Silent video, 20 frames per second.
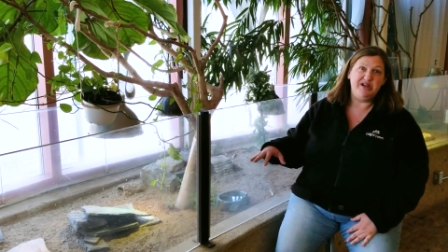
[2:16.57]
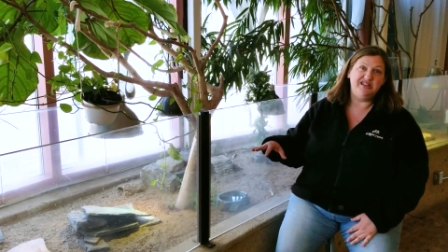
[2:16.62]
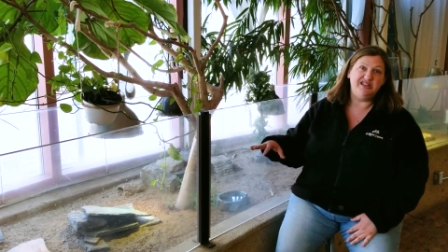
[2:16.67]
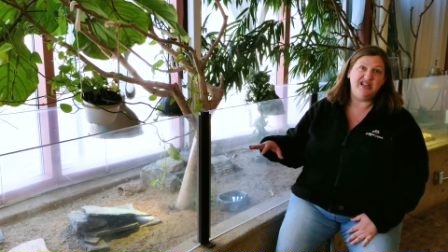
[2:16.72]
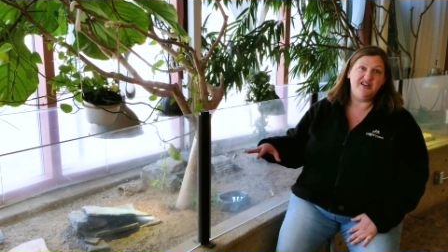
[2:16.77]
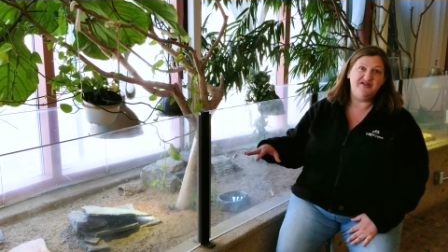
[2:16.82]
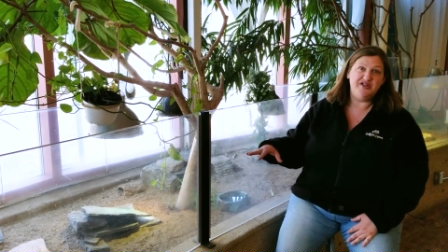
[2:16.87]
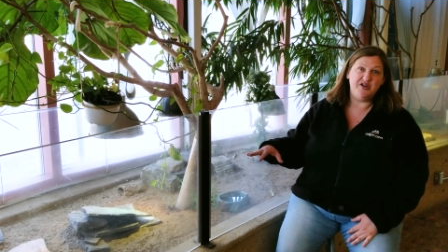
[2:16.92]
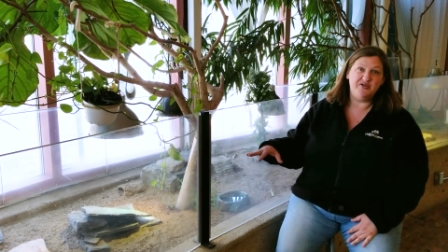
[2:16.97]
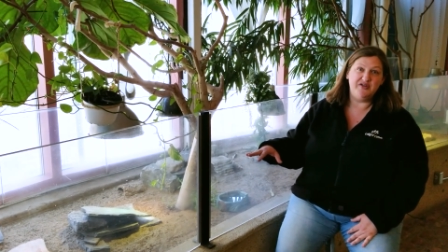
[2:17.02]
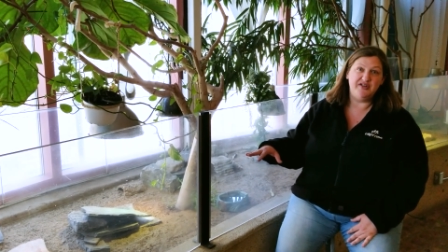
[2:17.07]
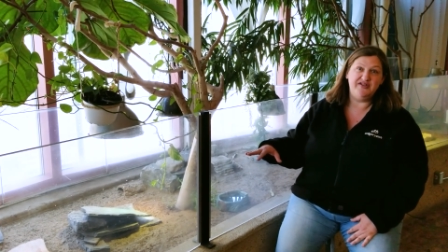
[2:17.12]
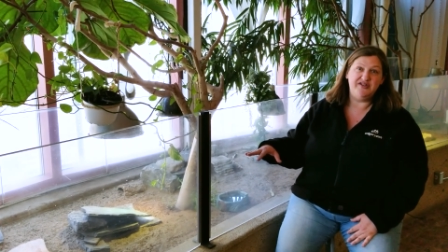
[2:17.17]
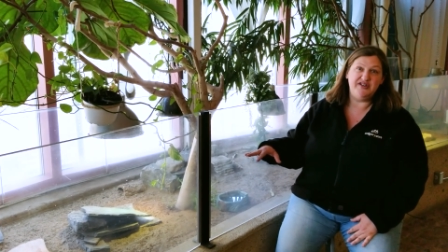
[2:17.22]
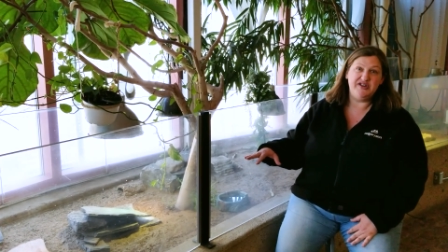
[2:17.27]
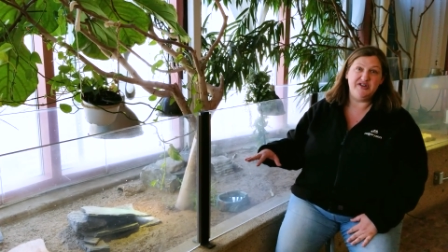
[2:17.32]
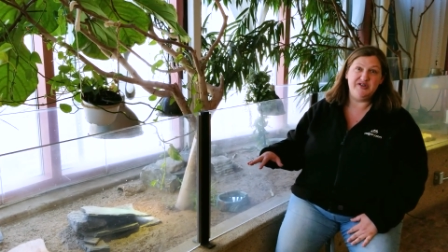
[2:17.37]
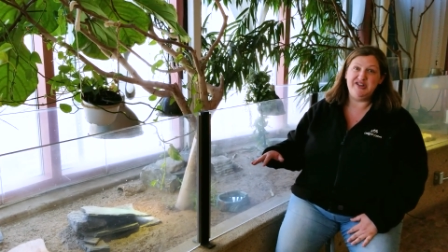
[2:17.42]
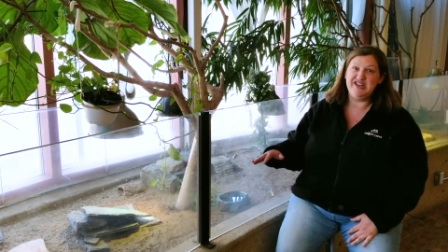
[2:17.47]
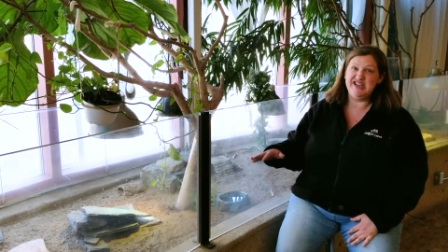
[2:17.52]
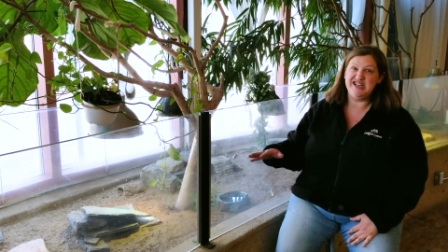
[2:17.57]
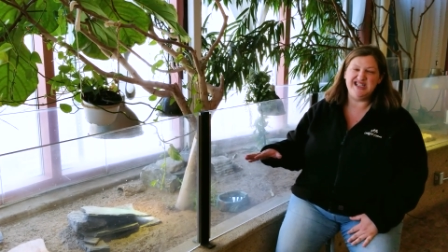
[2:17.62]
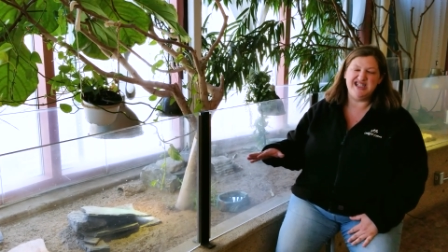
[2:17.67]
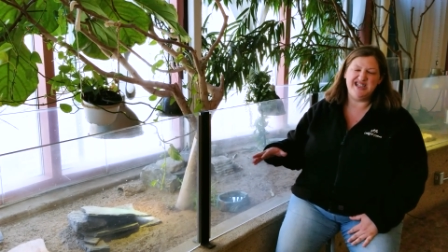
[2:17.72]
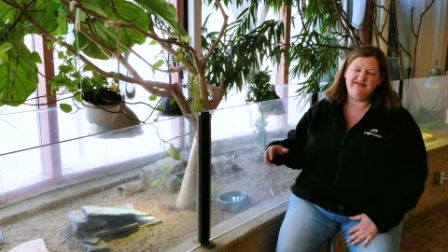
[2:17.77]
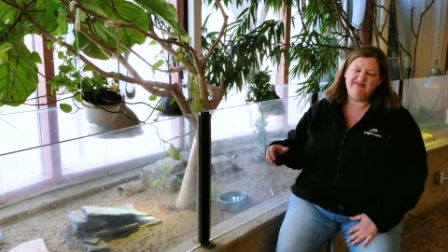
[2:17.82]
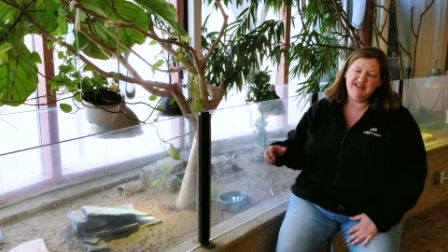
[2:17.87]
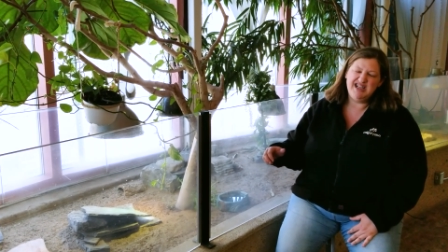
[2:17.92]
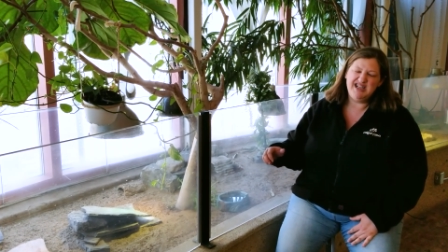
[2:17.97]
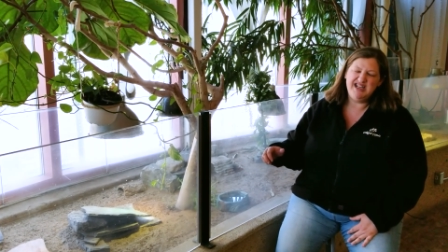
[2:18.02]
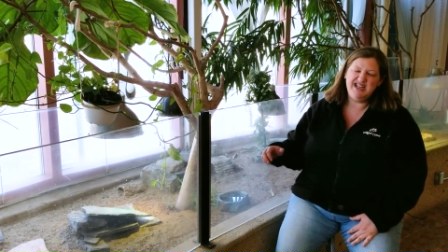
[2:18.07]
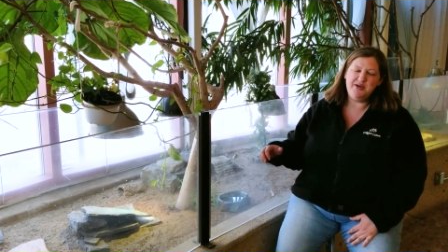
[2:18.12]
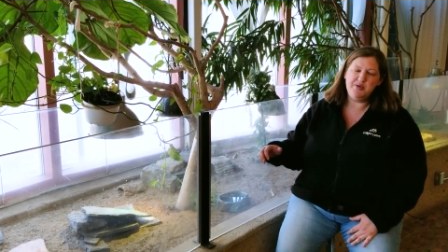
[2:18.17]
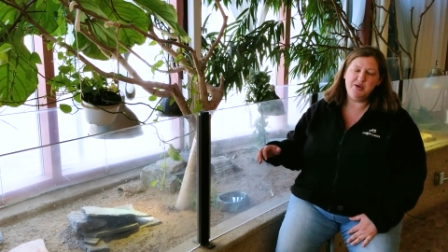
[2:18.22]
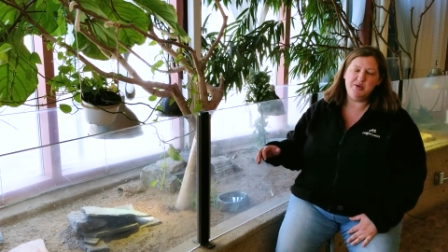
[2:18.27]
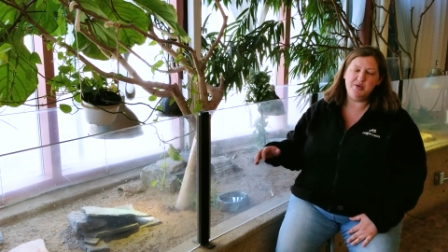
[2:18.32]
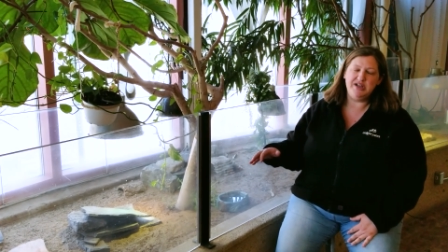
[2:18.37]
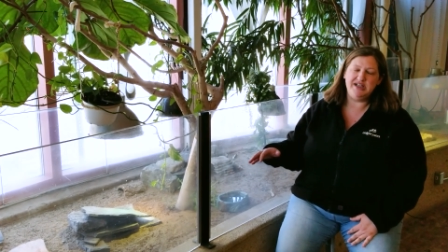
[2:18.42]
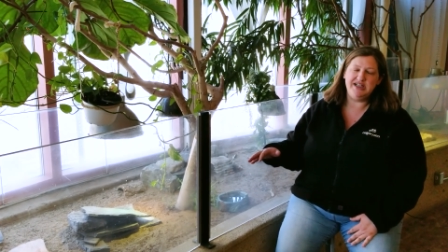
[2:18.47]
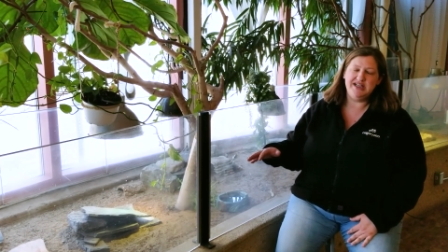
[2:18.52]
leftover food, things that they
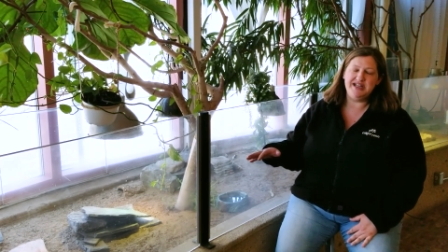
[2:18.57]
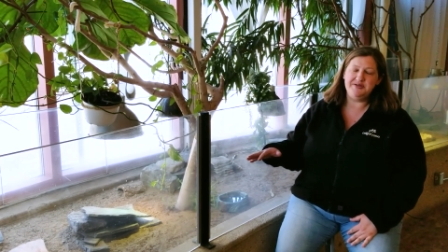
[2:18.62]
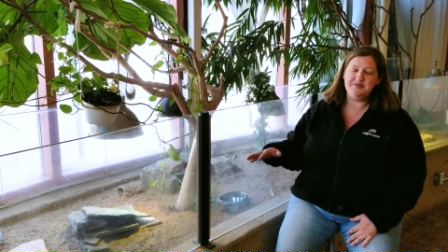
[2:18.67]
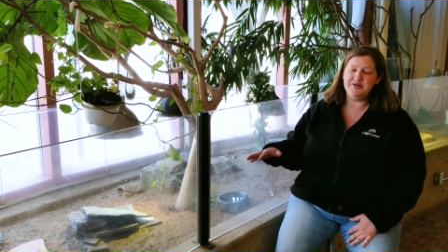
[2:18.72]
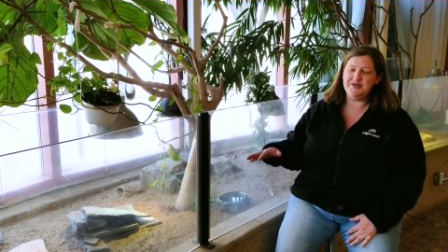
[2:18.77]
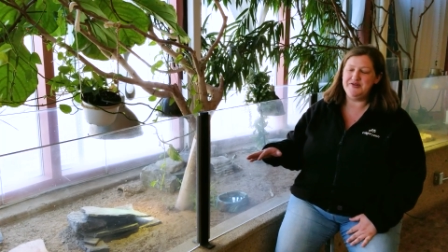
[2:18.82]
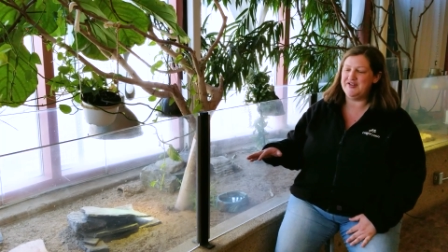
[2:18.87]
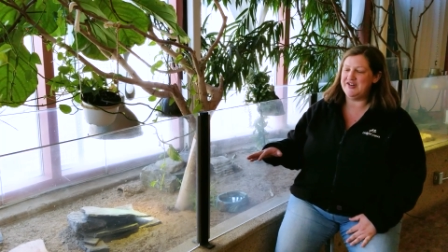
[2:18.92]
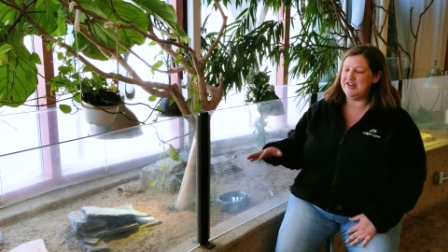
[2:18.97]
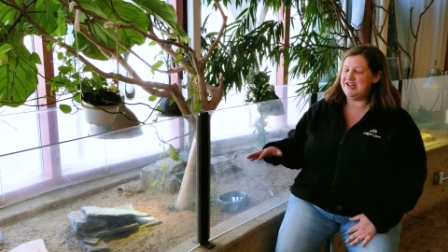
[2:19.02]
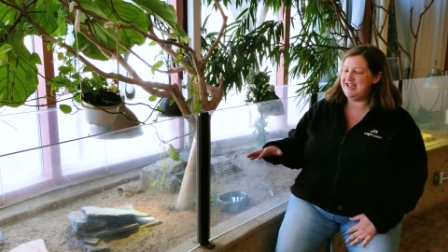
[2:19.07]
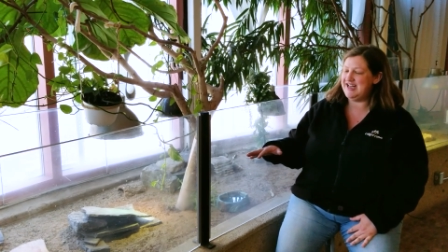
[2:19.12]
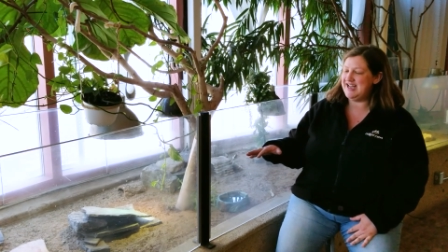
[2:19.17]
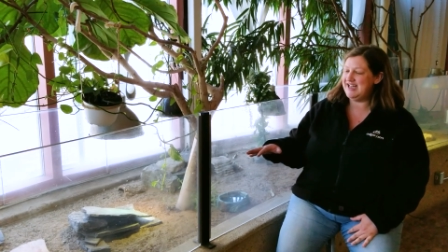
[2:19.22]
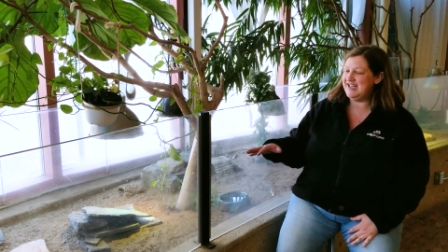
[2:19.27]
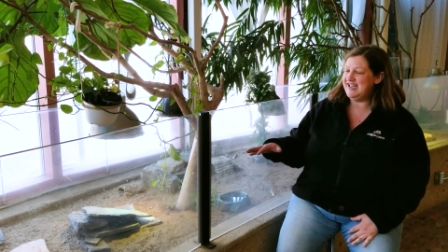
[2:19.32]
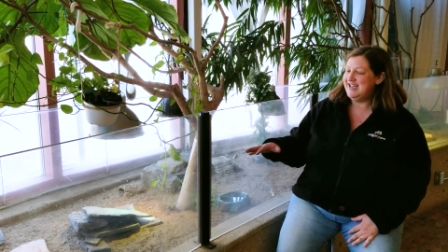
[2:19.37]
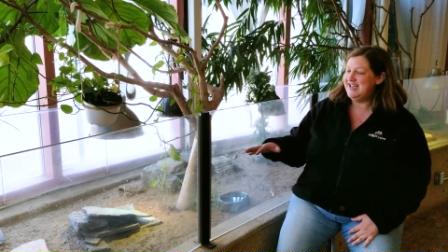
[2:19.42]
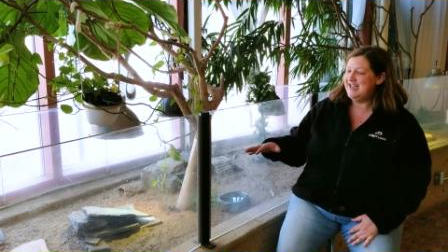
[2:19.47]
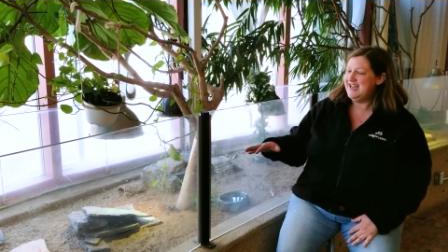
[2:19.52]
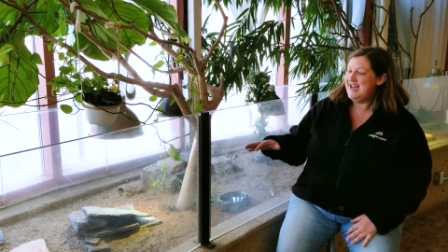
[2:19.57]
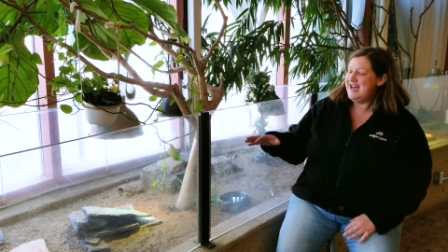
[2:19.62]
weren't really in the mood for eating.